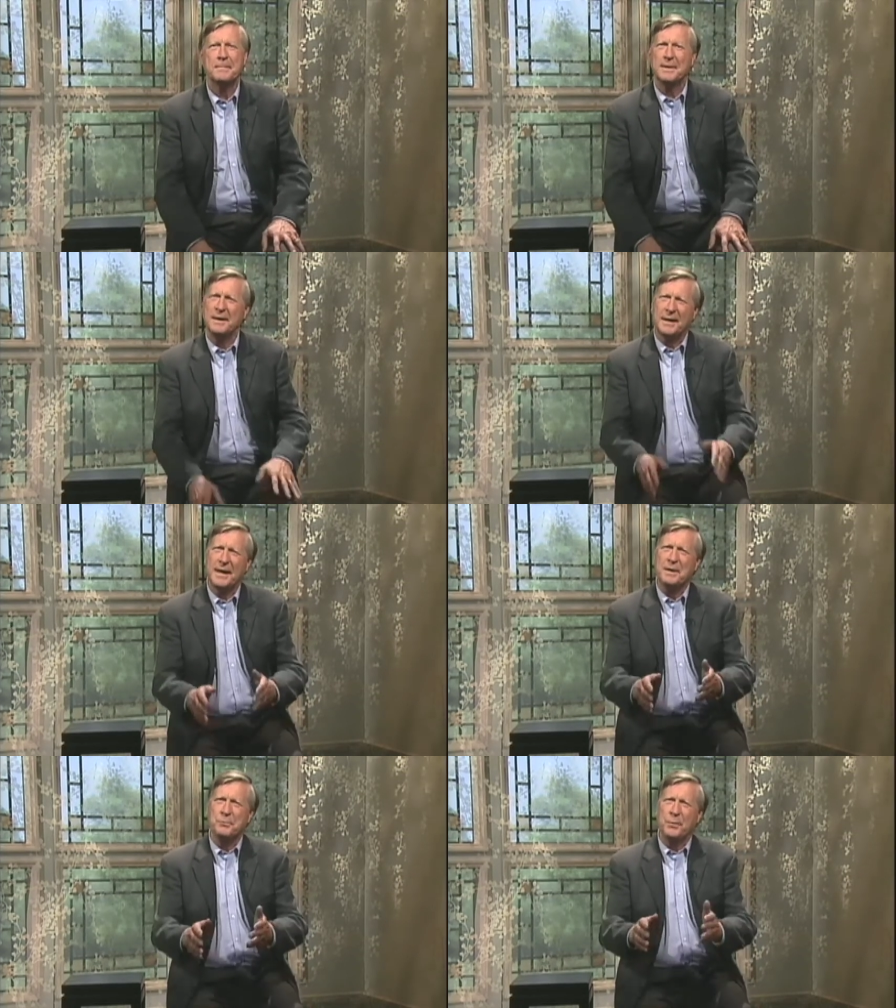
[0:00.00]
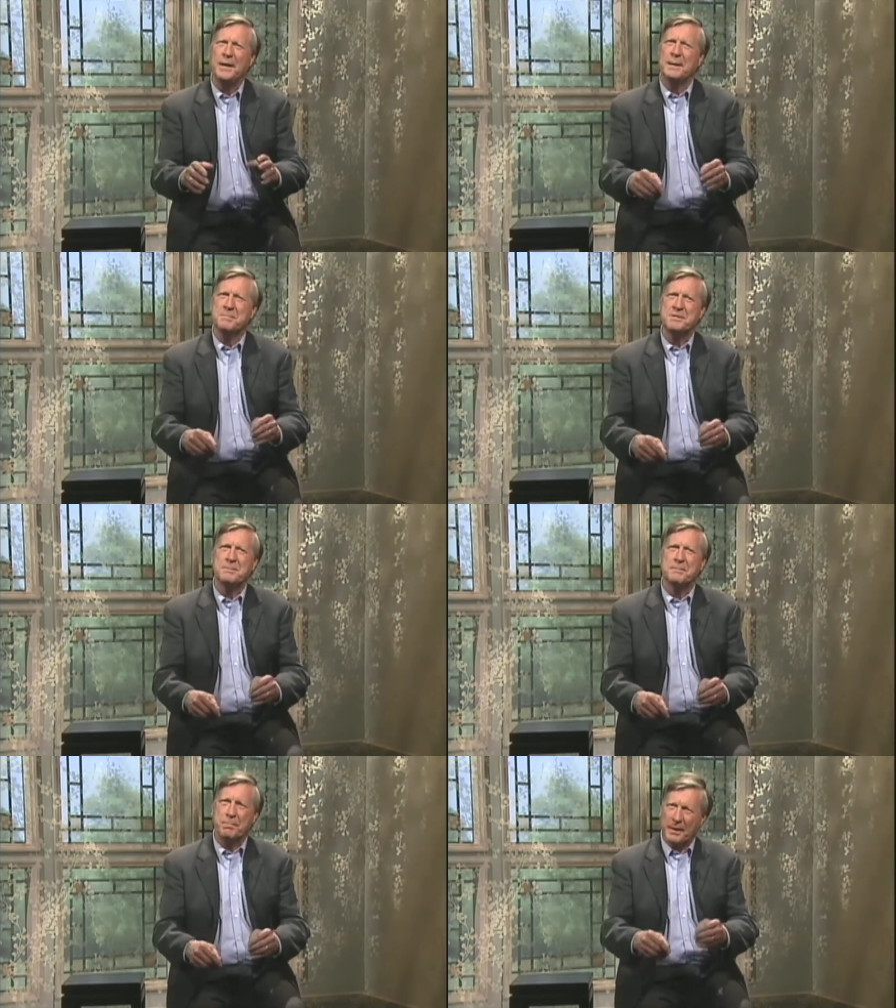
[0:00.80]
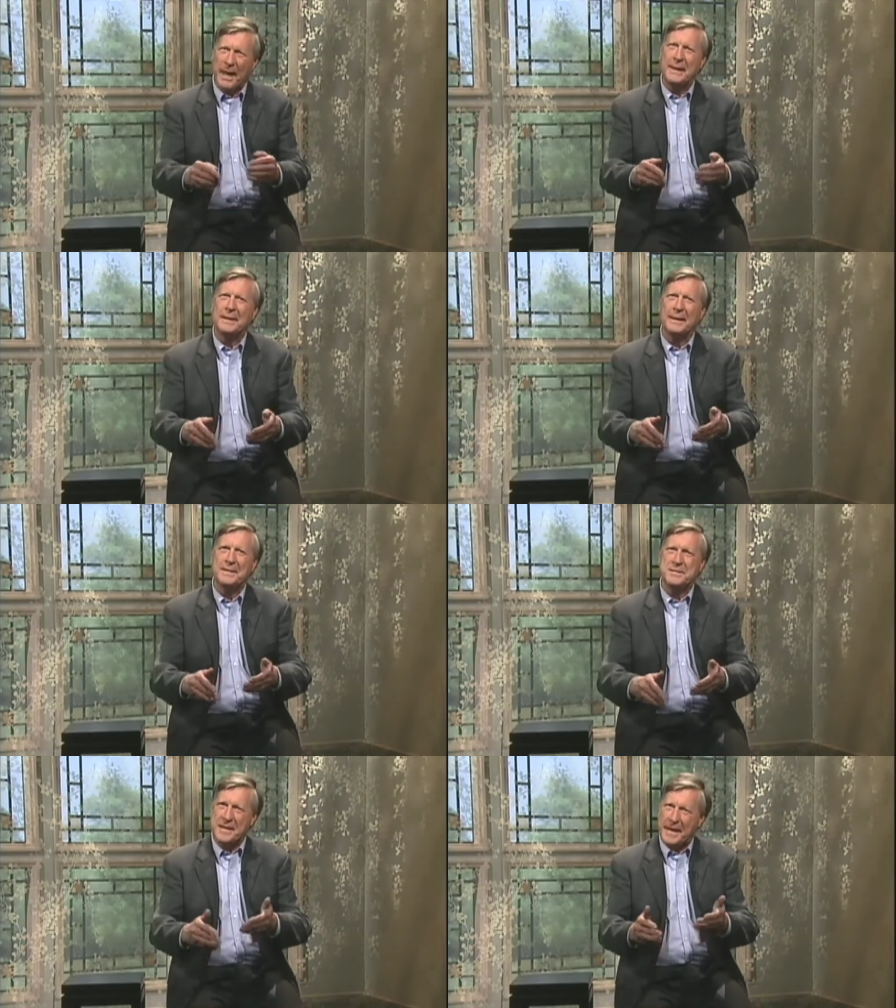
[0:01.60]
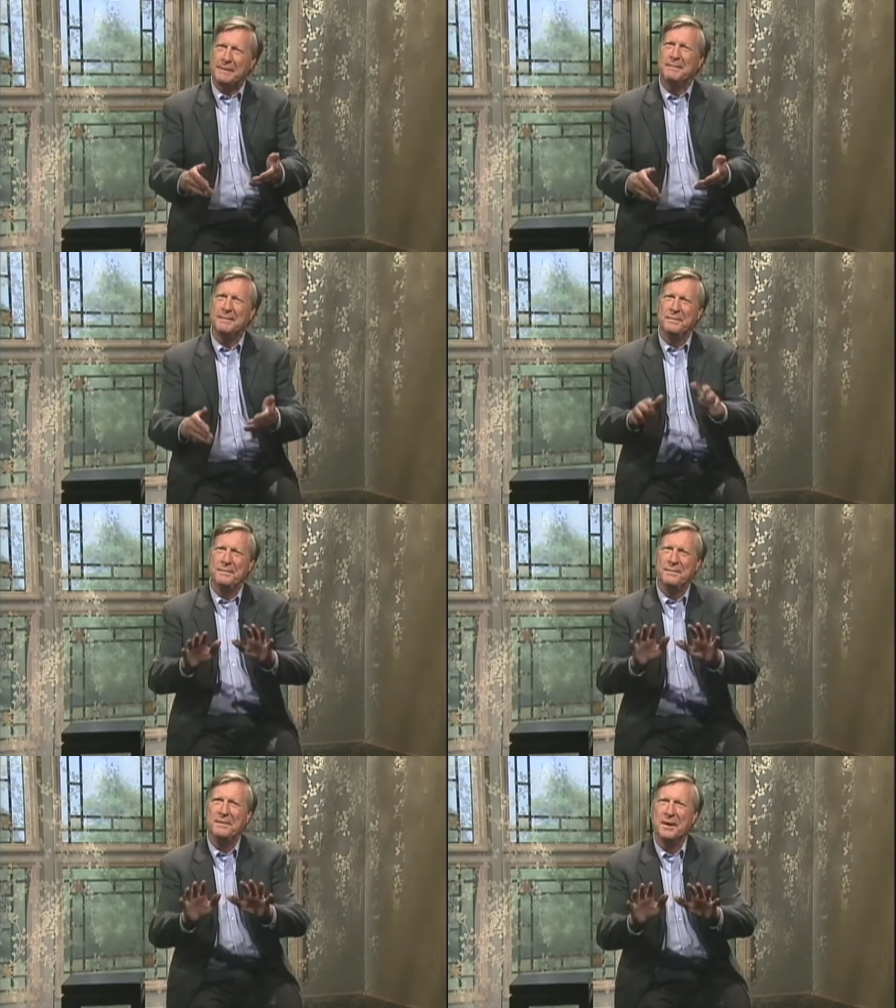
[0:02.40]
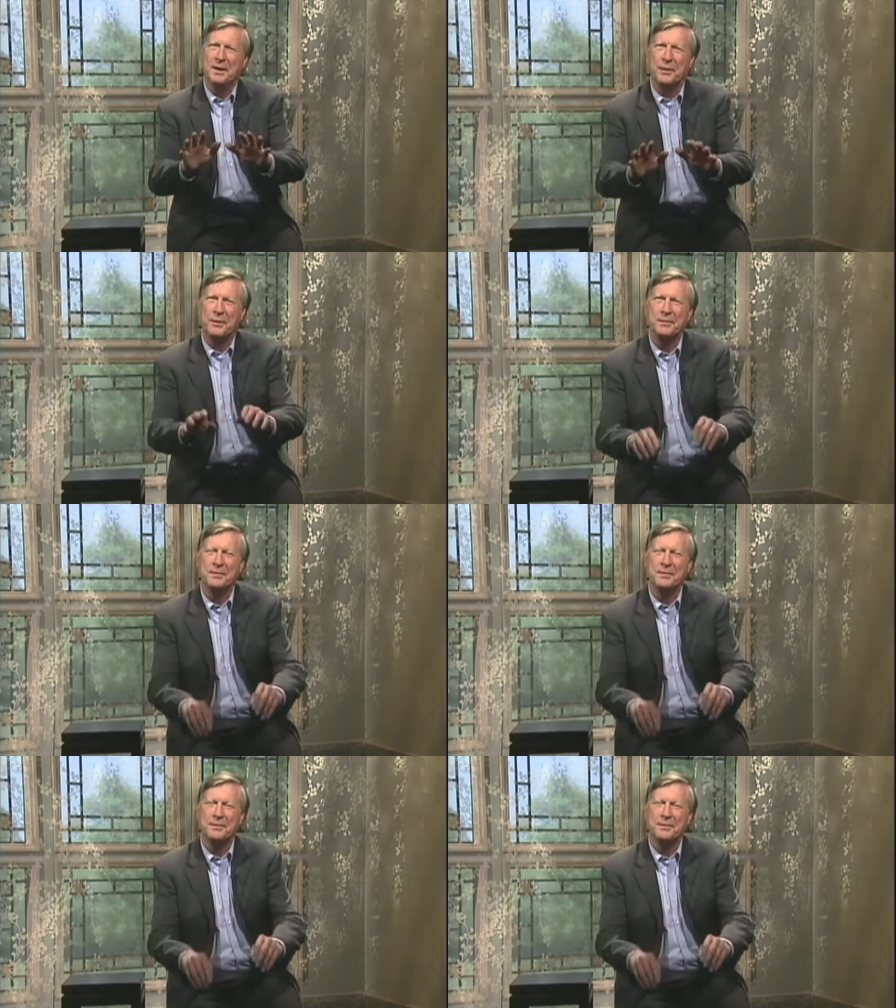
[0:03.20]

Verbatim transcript: Again, Williams politely said, No.